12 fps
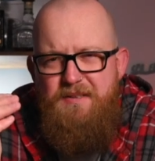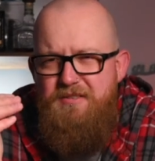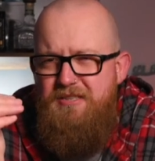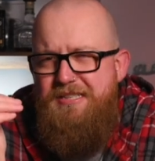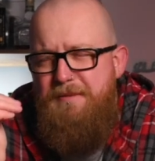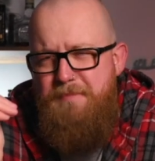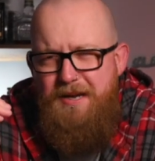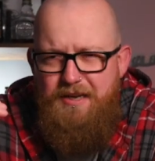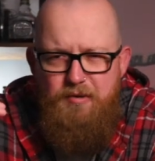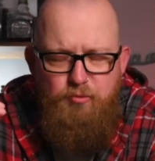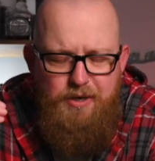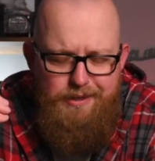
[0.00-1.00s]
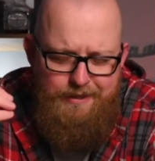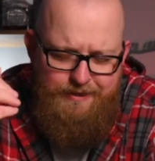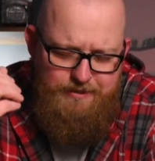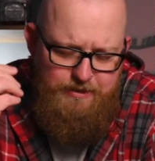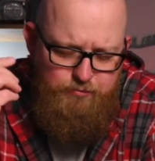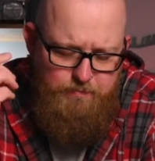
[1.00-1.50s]
sit back and
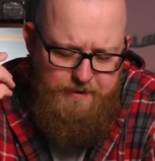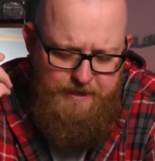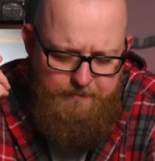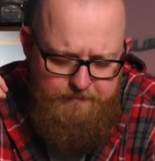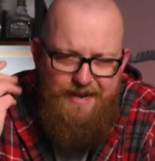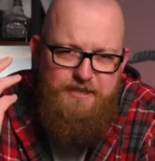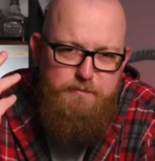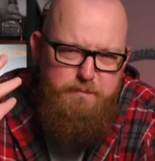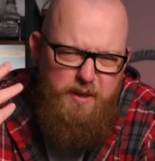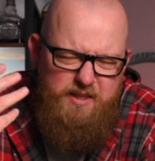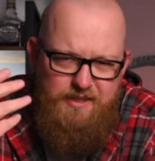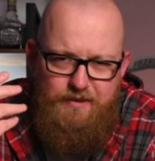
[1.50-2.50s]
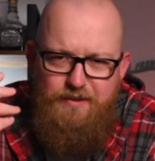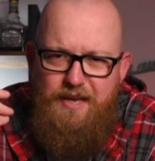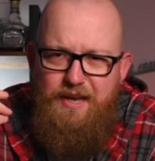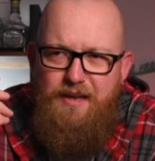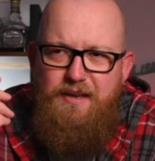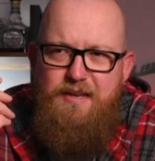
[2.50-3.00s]
relax, they're a bit less bitter,
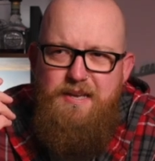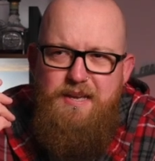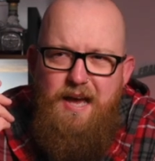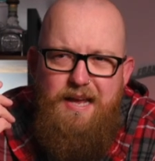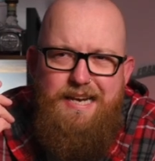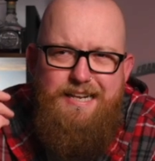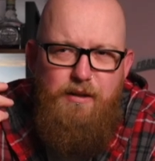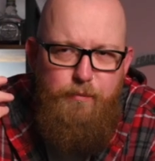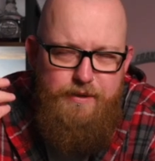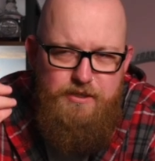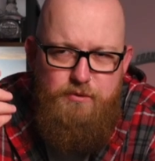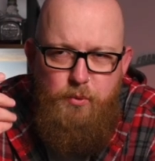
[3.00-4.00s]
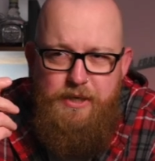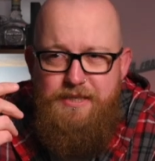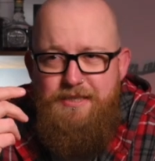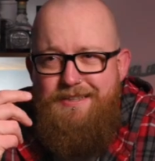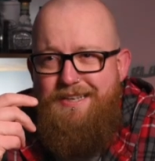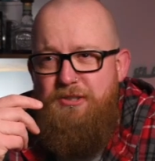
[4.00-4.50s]
they're a little bit
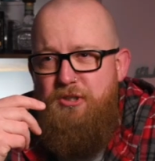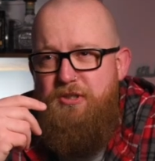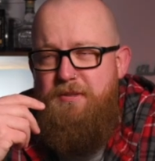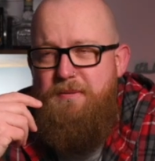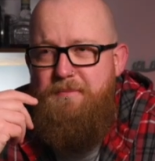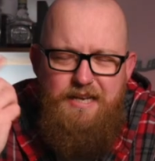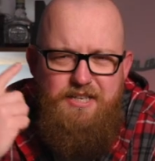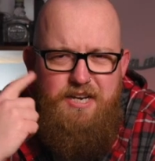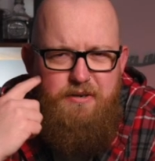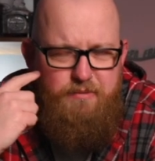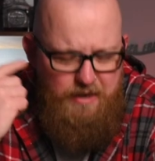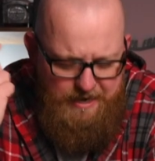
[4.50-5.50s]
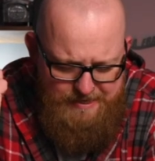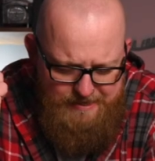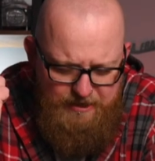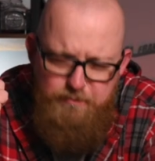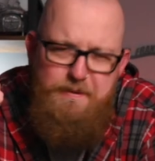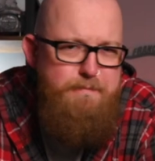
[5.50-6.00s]
sweeter, they're just, I don't know, a
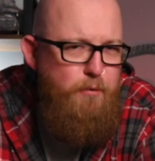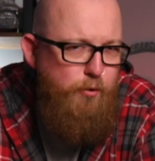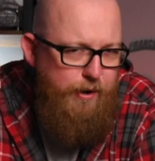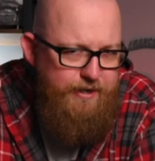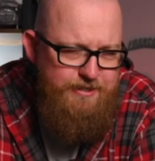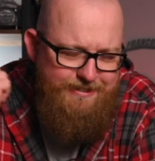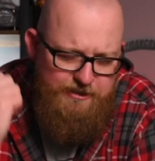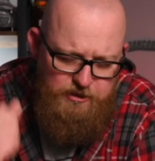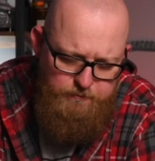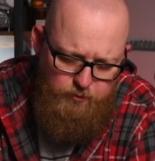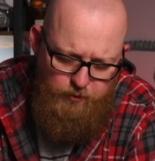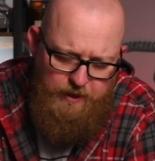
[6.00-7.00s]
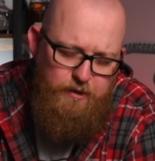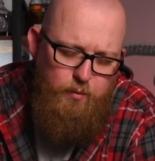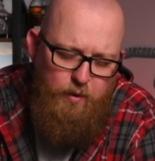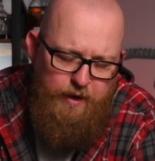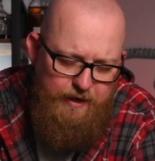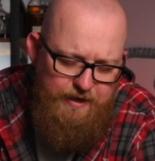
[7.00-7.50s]
little bit more accessible in a
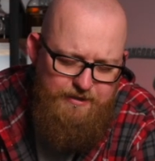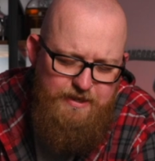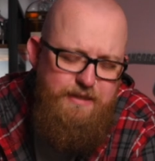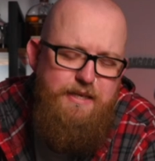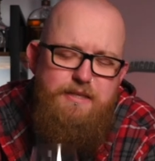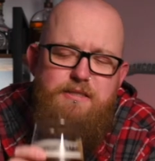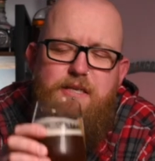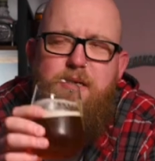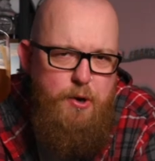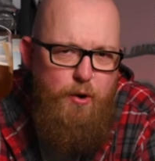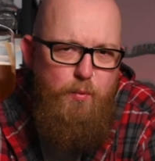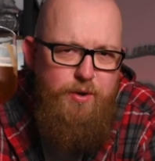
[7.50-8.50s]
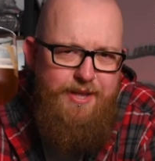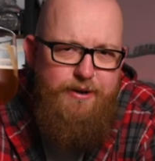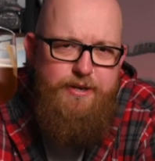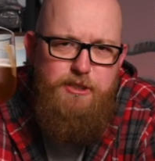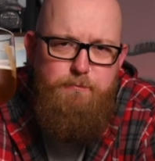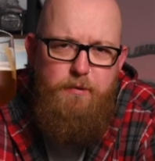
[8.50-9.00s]
way. I think it's not
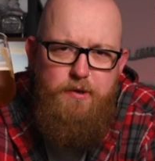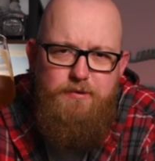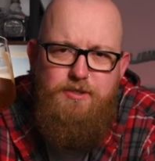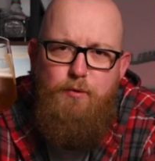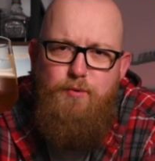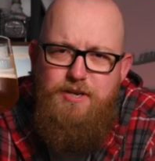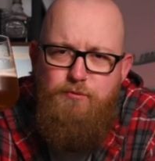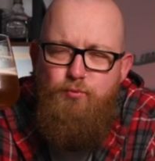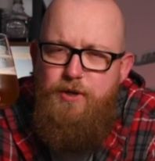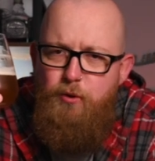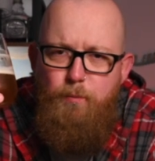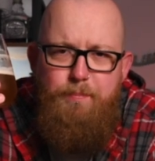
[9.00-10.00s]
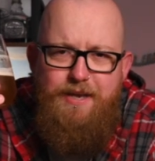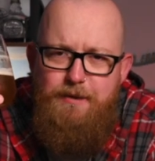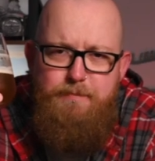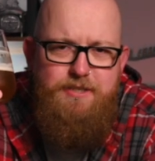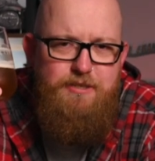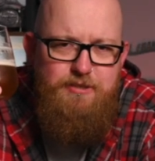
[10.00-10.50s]
without its perks. There is real beer
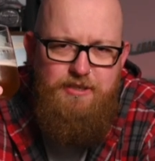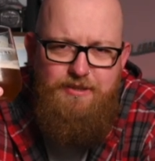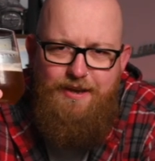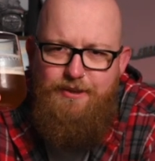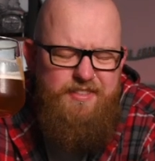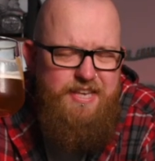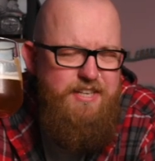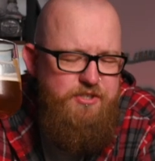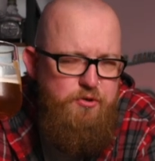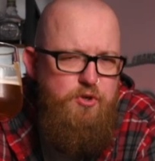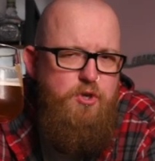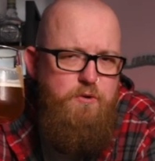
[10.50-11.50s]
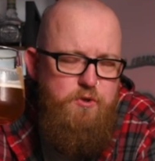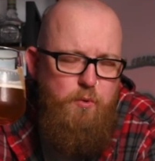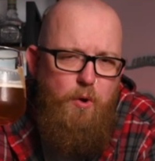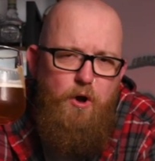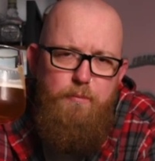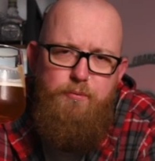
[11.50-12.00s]
bitterness in there. I think it's an
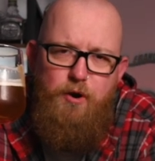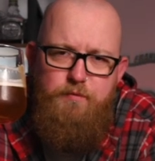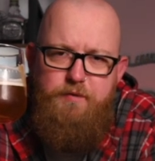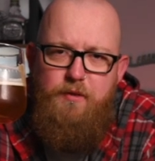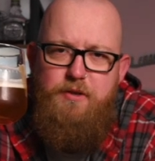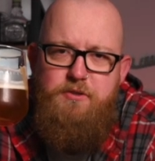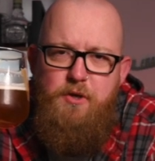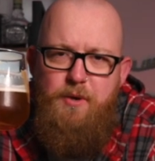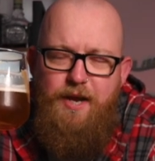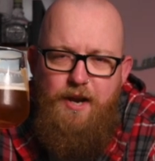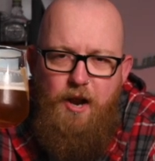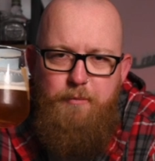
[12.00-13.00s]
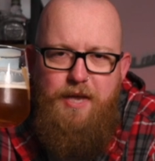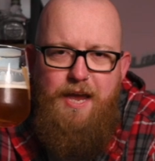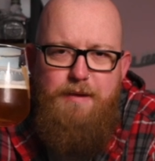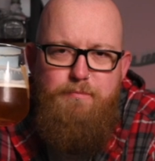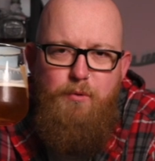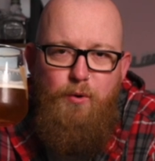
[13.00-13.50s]
unusual hop profile that's doing it. I'm
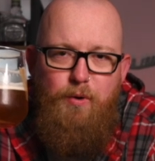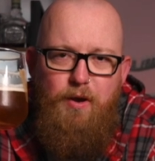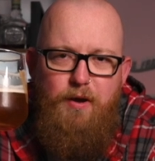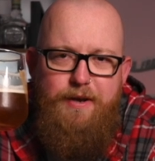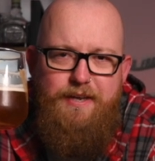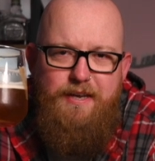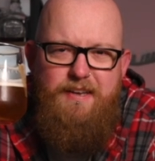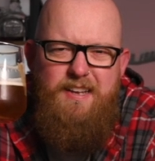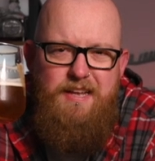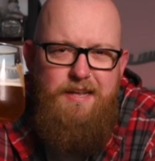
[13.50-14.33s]
getting more like